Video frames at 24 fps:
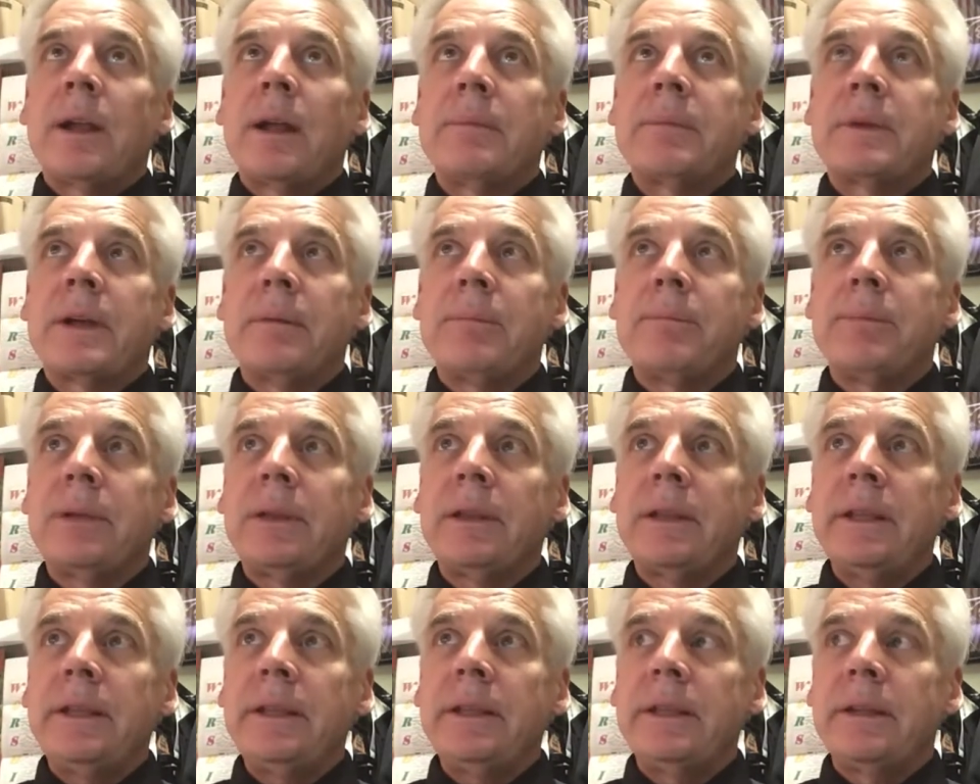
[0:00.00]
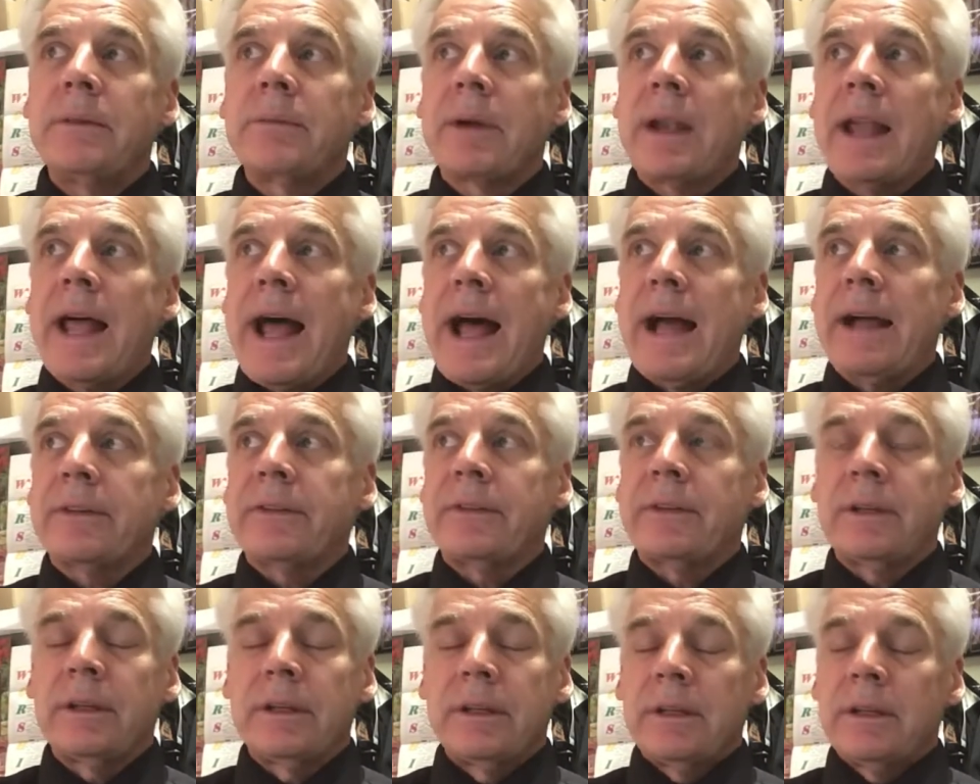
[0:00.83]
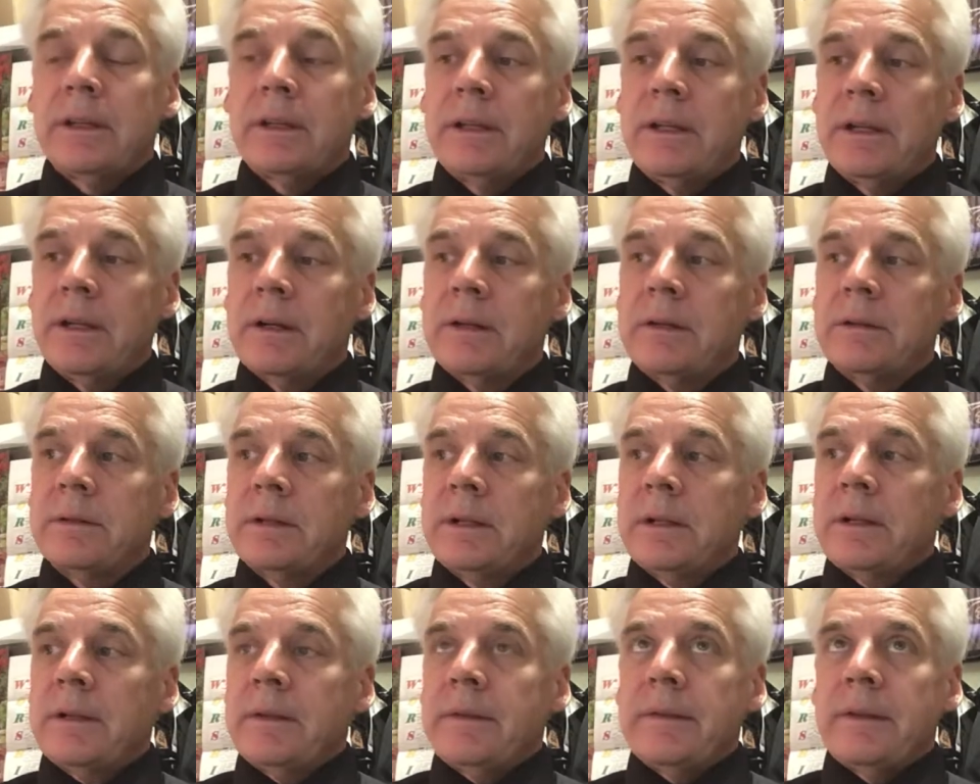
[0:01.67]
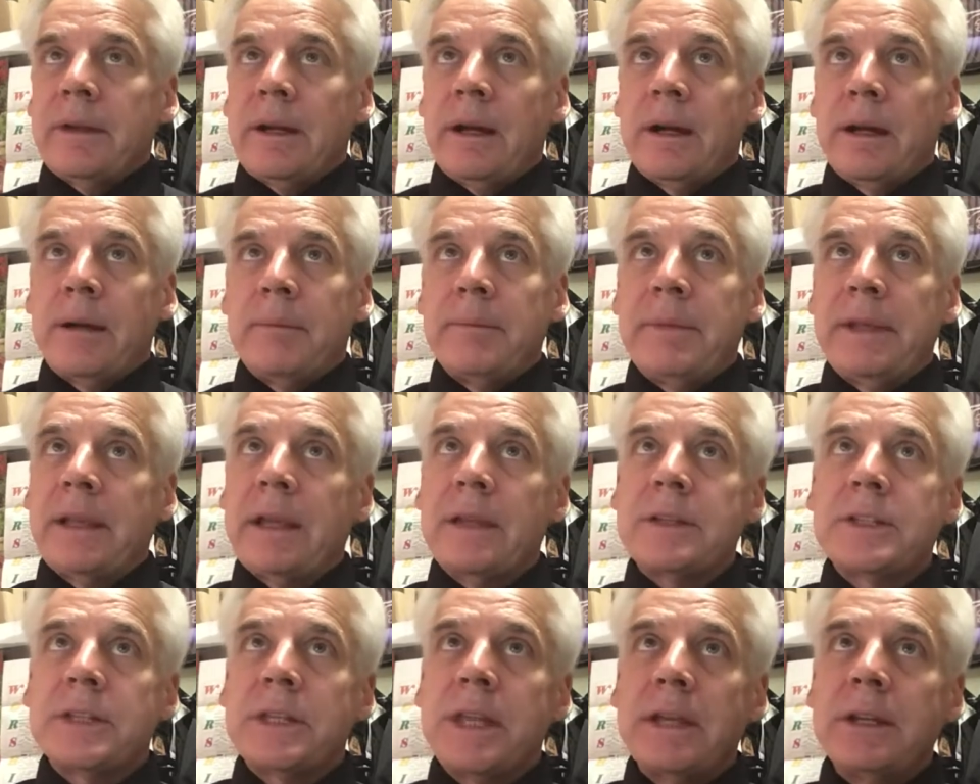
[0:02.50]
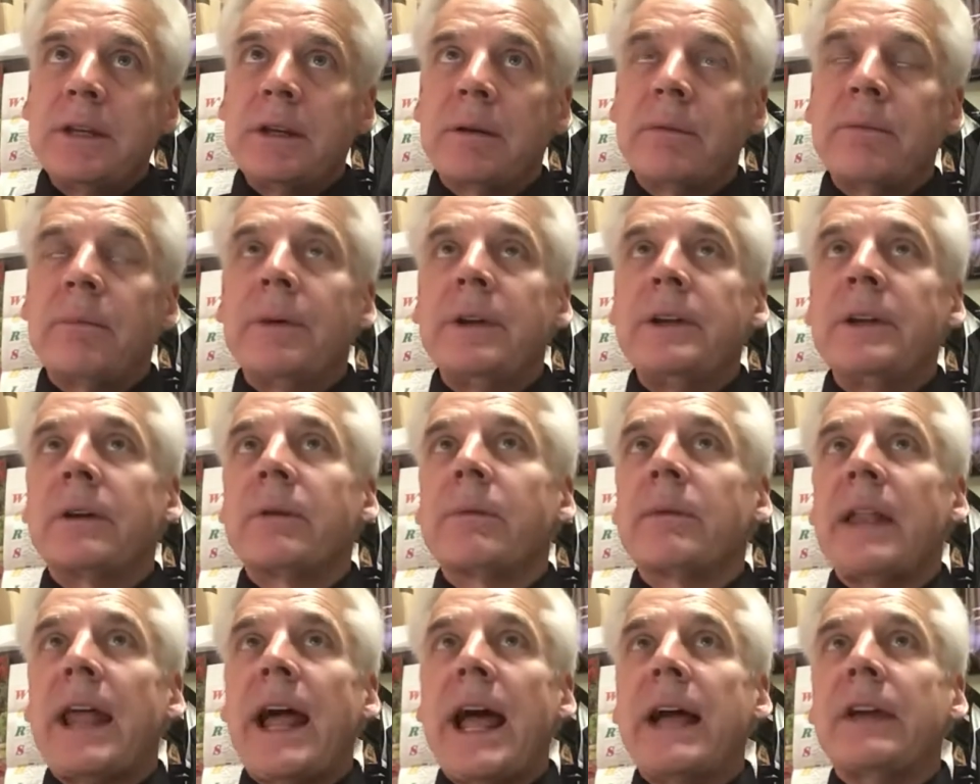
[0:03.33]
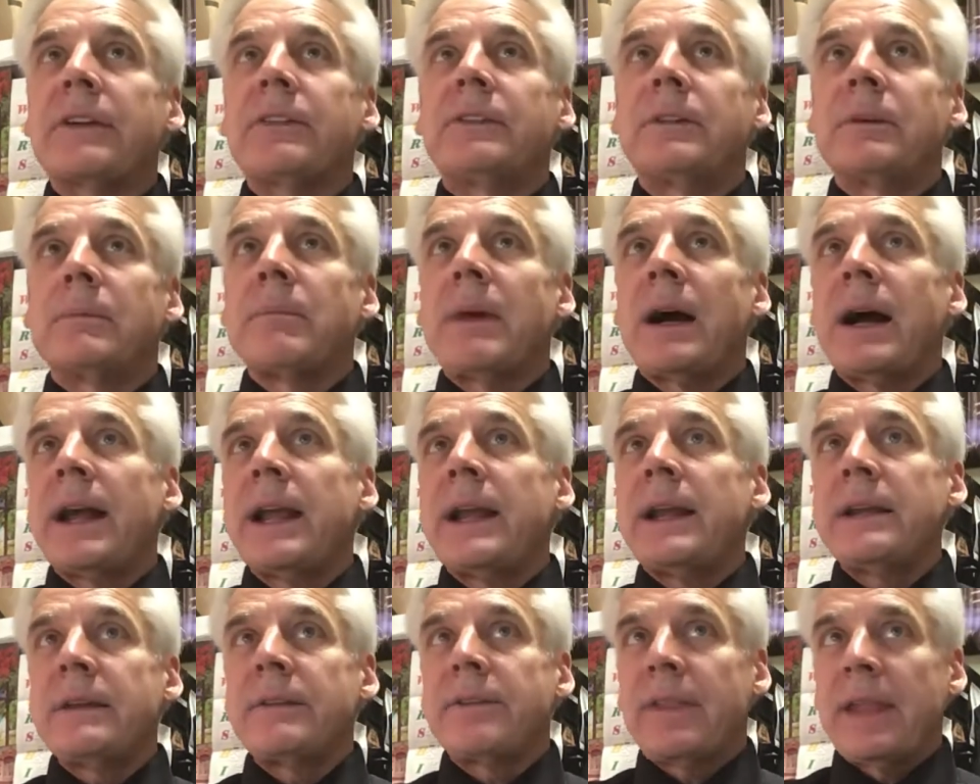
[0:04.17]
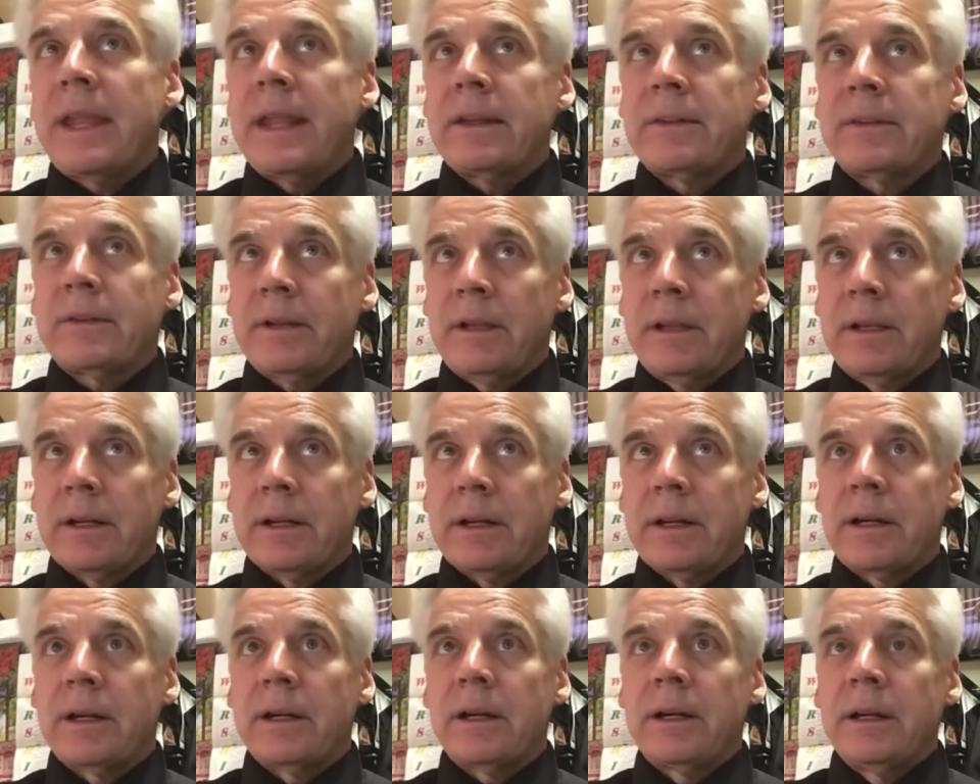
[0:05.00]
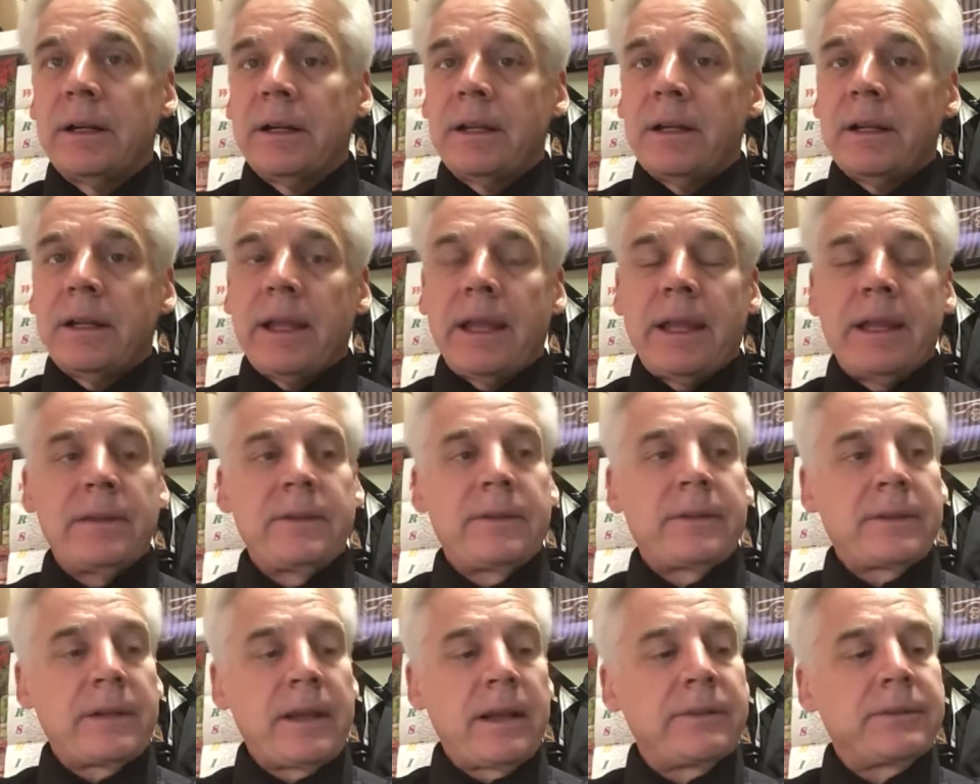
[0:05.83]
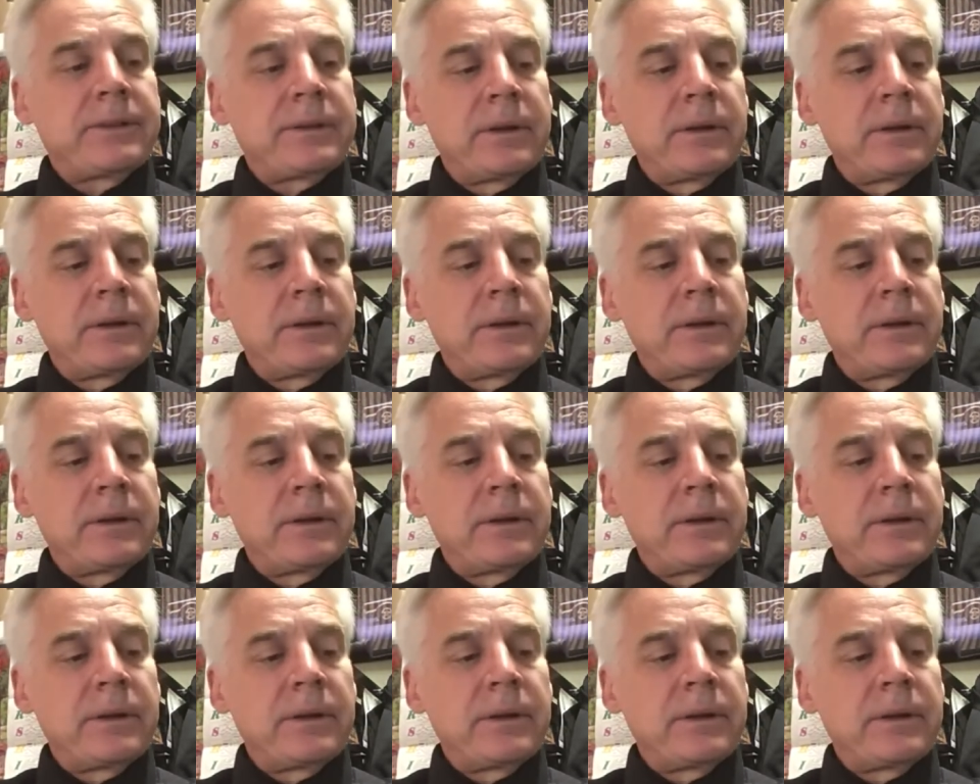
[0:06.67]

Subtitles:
completely relaxed, because then when you're relaxed, your mind thinks clearer and stuff.